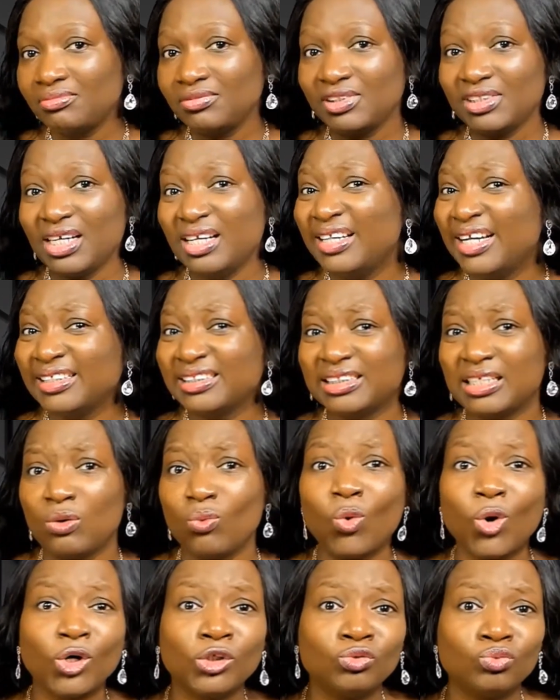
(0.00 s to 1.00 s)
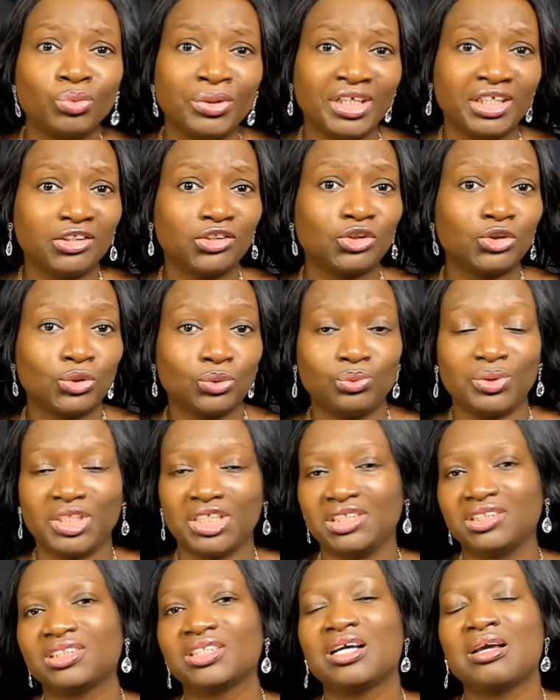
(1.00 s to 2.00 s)
let's say 1 week, 2
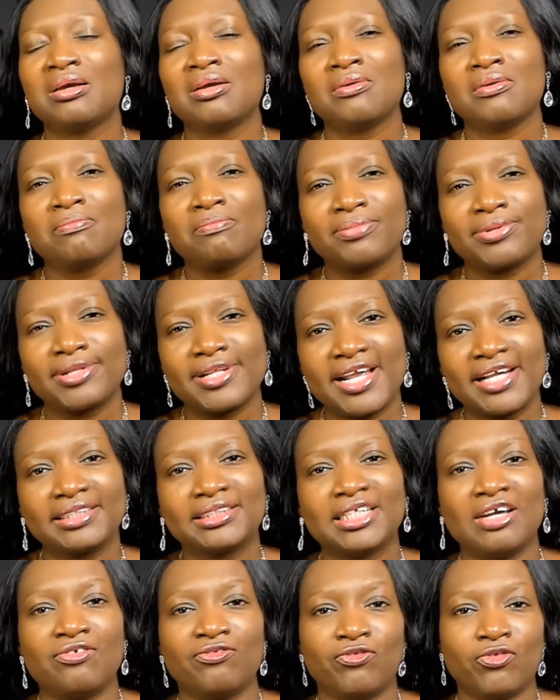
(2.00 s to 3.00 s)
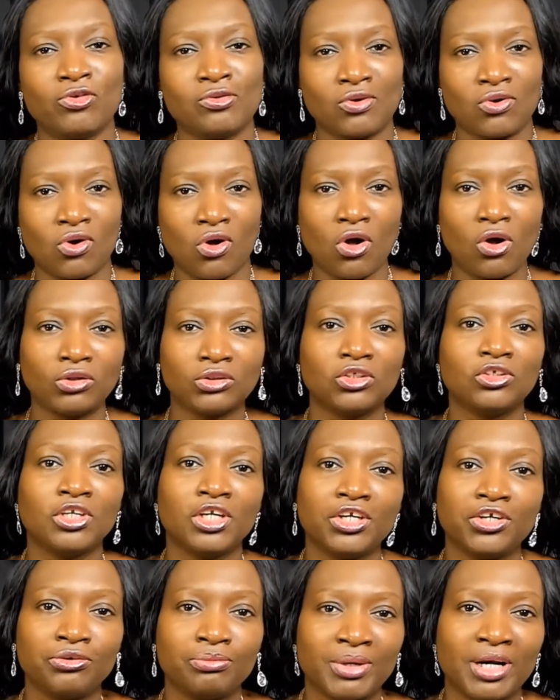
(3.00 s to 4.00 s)
weeks, place a phone call to
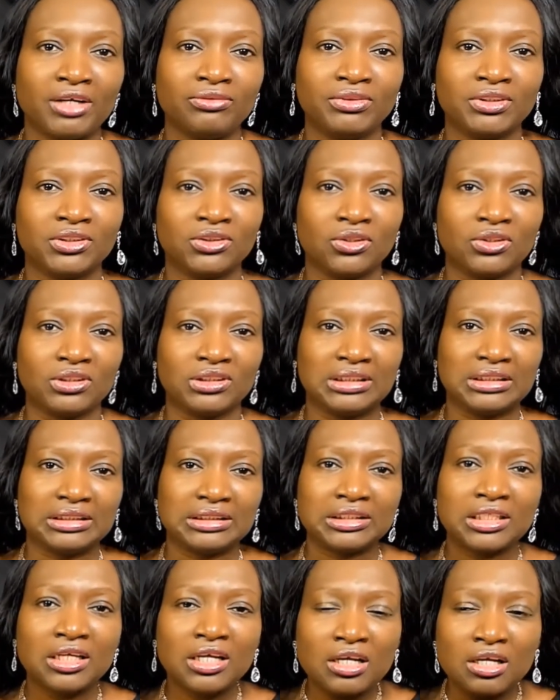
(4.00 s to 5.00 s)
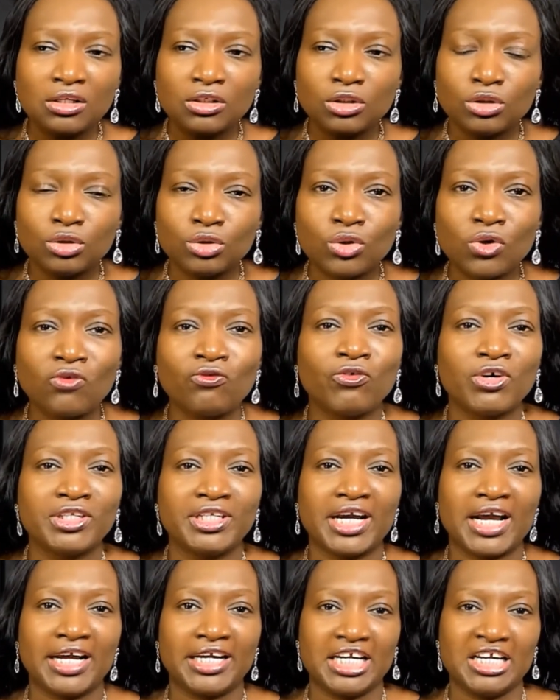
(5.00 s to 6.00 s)
the human resources. Look for
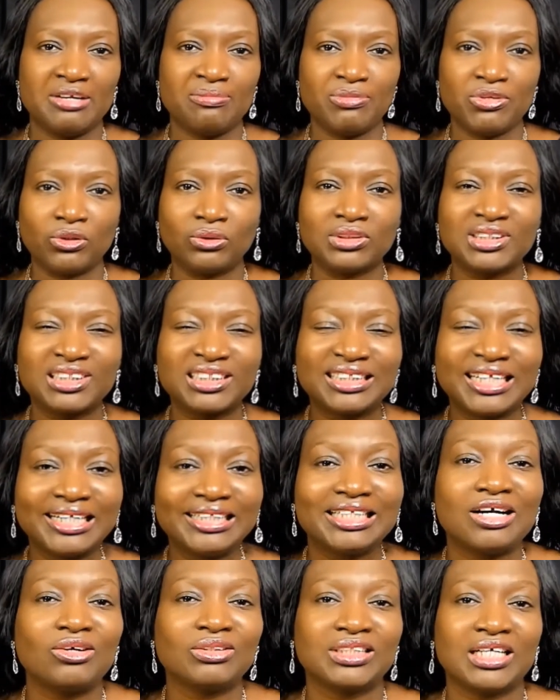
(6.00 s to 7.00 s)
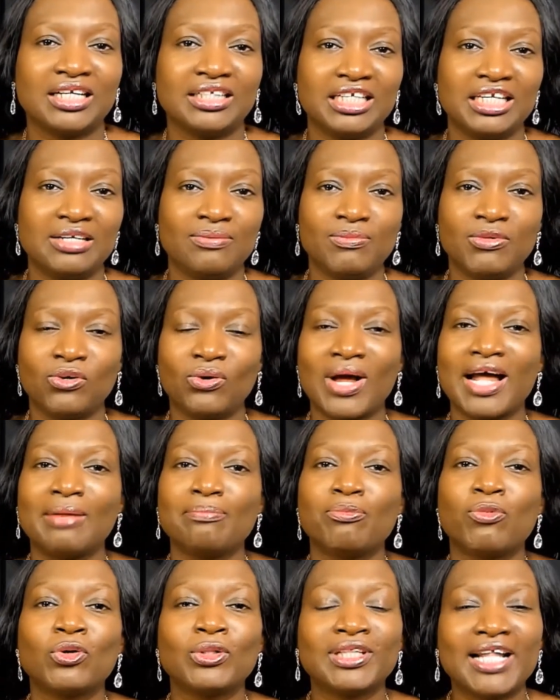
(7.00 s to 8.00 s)
their email, send out an email
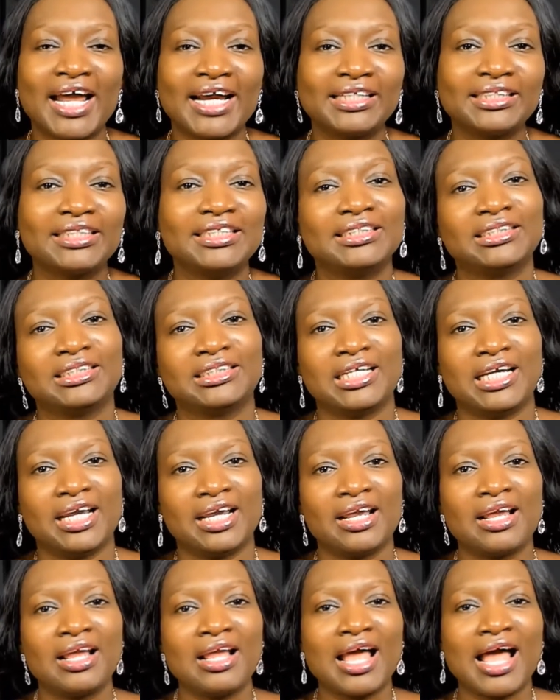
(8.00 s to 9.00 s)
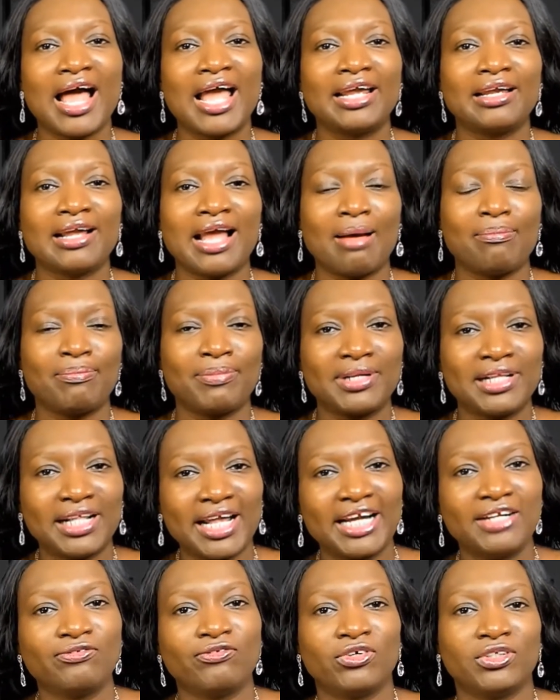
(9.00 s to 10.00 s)
and politely say, I
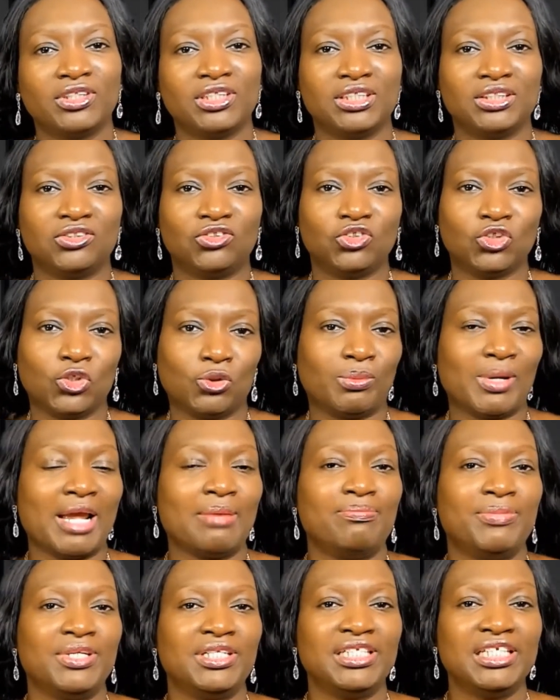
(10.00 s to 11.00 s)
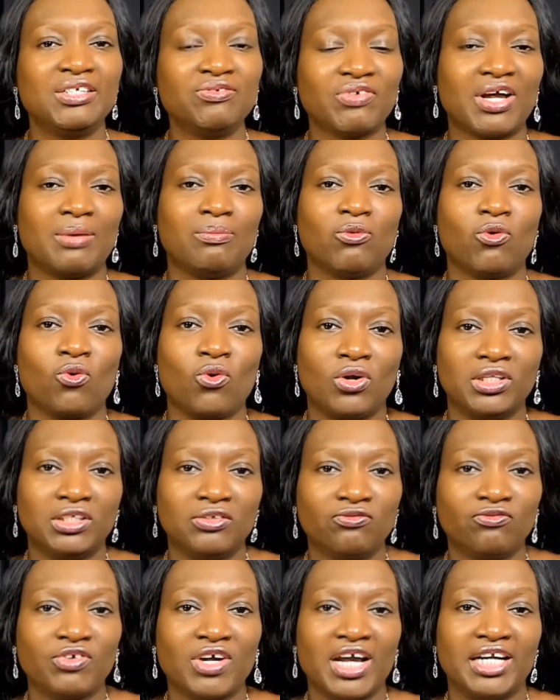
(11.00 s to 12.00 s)
applied for this job. I believe I'm
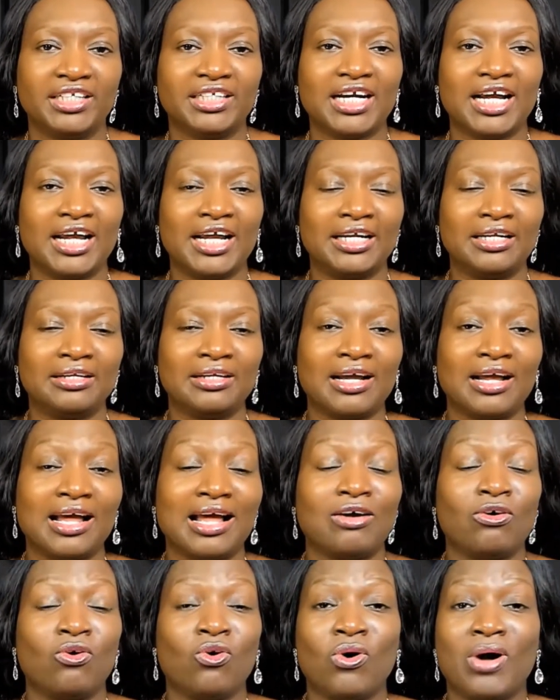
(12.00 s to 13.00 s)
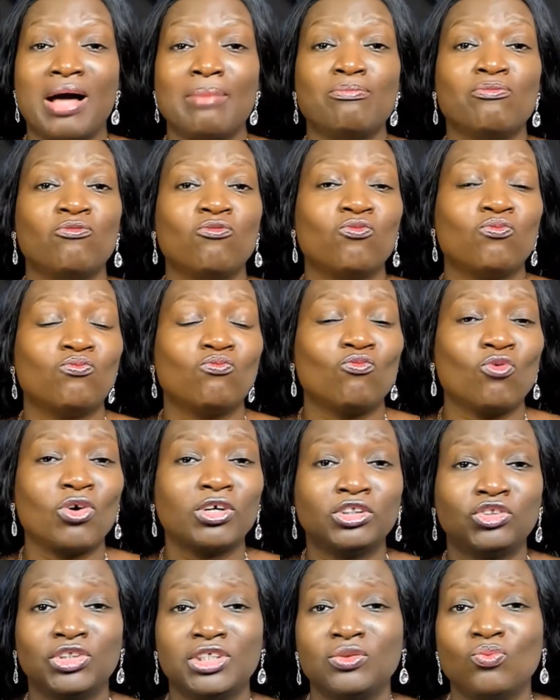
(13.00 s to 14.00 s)
qualified. I'm
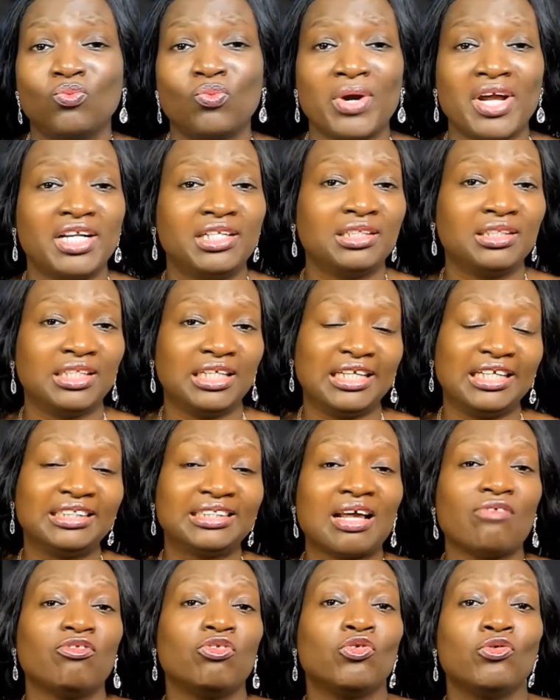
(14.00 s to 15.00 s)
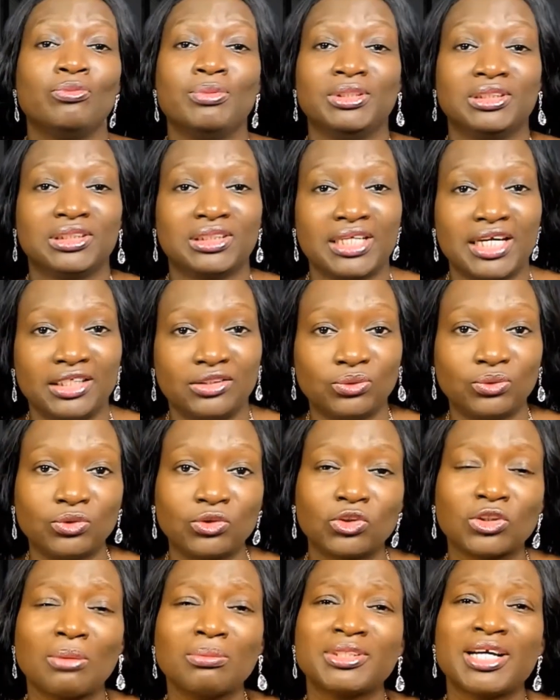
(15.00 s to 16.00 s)
wondering when the interview will be scheduled.
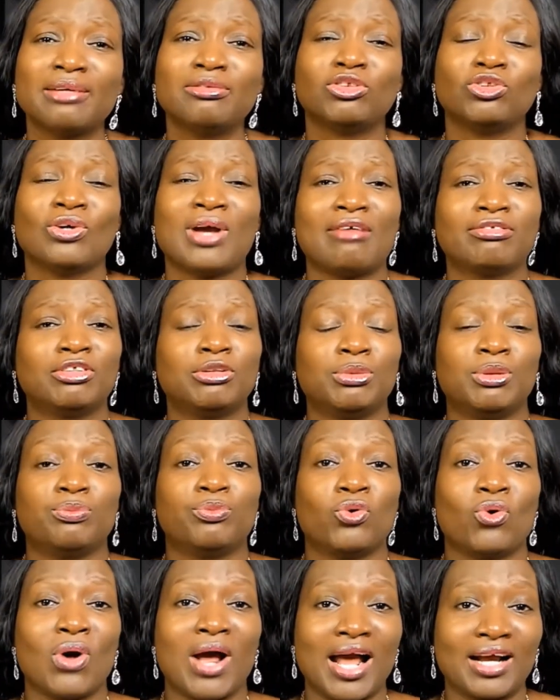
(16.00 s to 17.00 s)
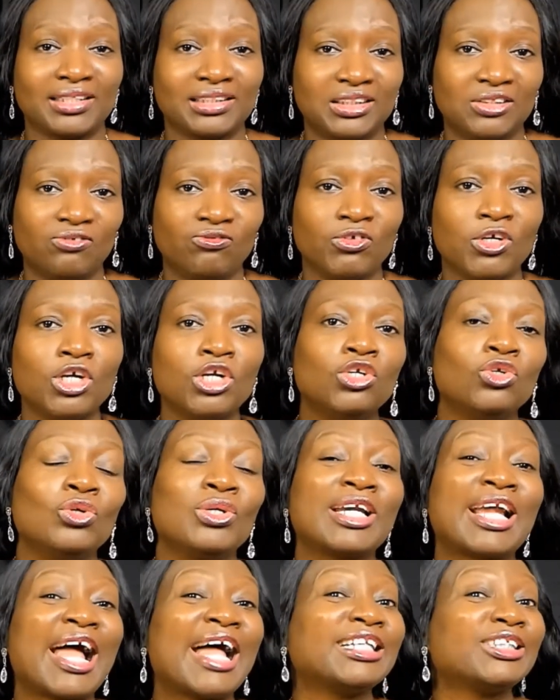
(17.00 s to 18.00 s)
Sometimes you have to be proactive.
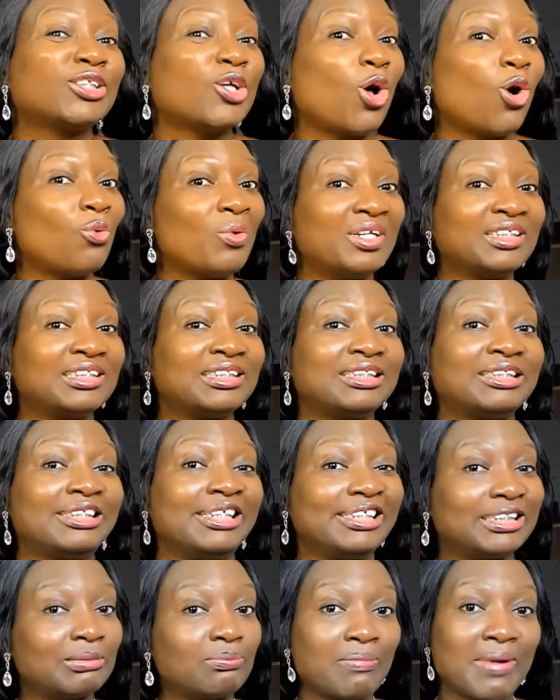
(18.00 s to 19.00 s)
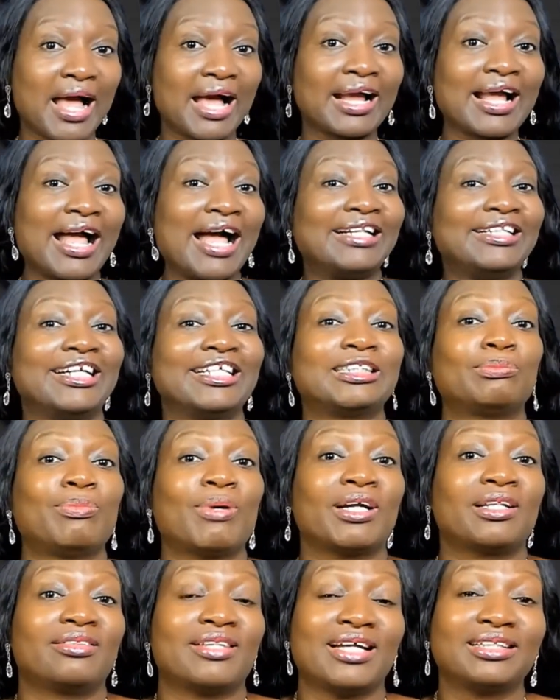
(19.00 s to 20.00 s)
You can't always sit back and
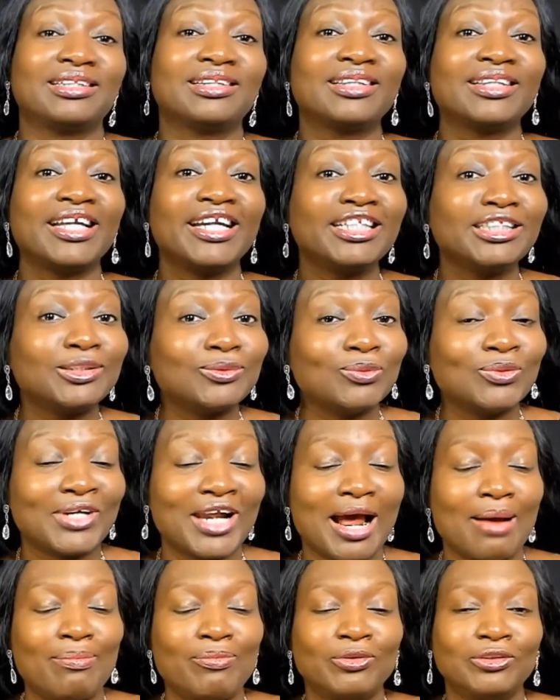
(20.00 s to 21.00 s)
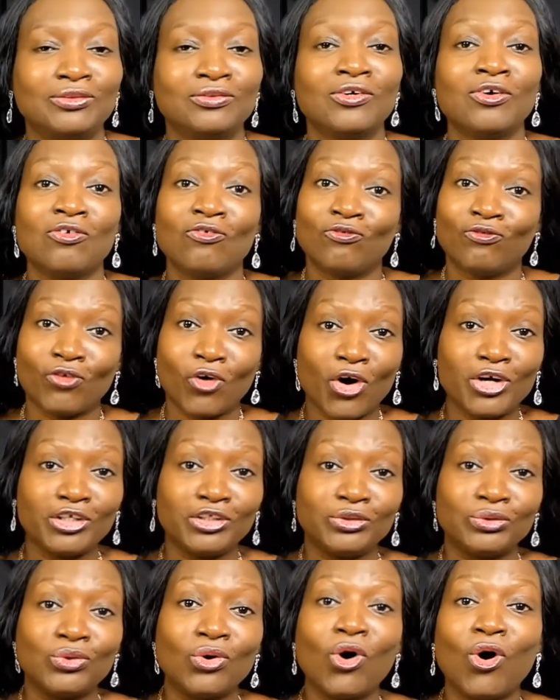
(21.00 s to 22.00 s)
expect that things will happen for
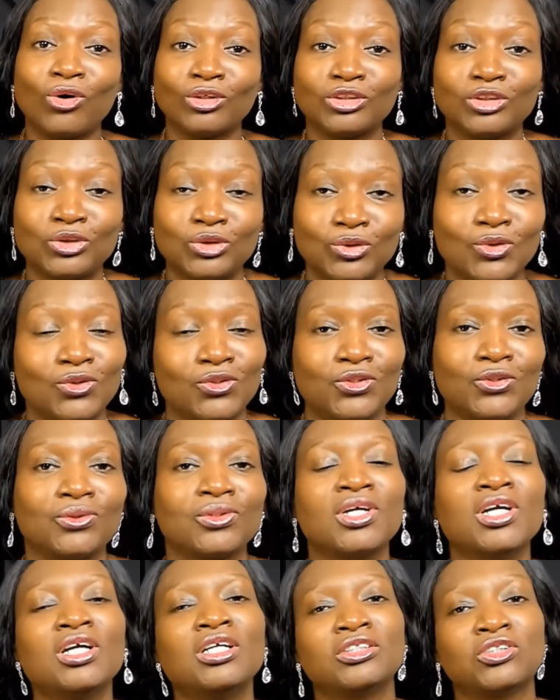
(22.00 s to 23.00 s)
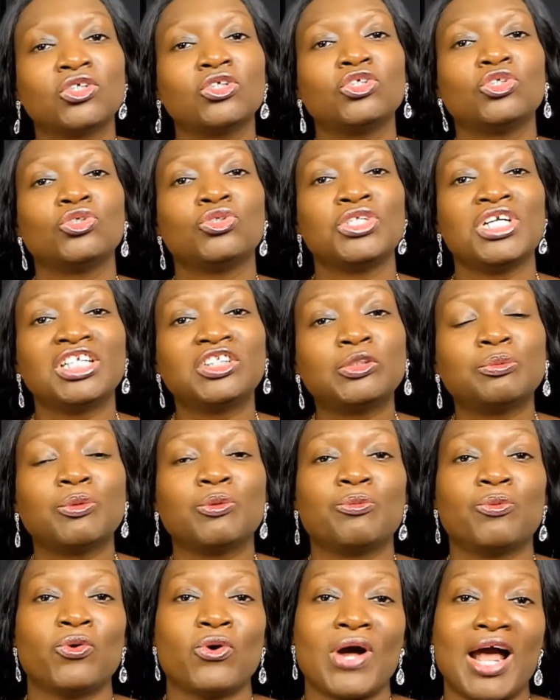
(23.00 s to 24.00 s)
you or to you. So you need to be
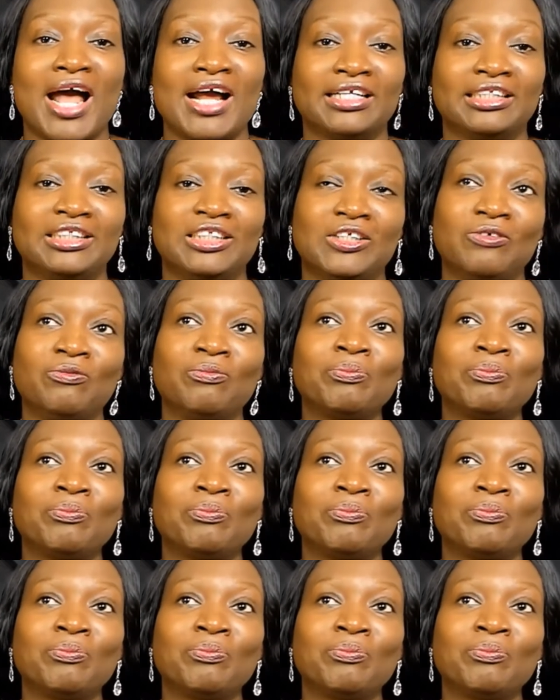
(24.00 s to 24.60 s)
proactive.